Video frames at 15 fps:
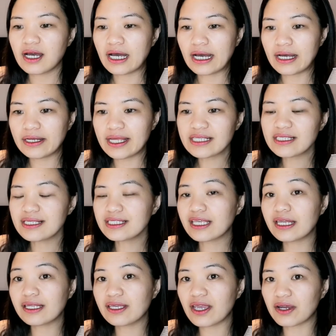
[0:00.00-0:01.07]
nasa
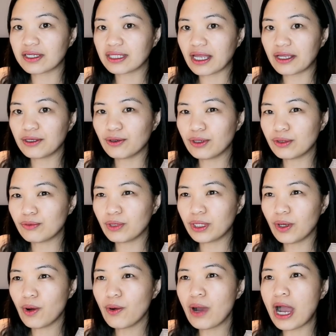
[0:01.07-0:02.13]
skincare tayo, and we
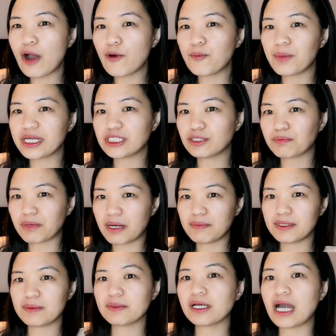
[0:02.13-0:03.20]
know how much
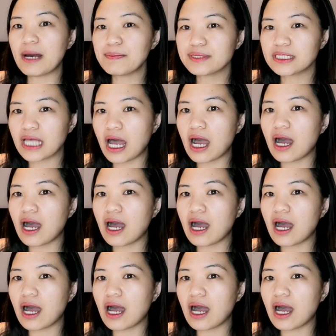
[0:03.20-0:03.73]
problem comes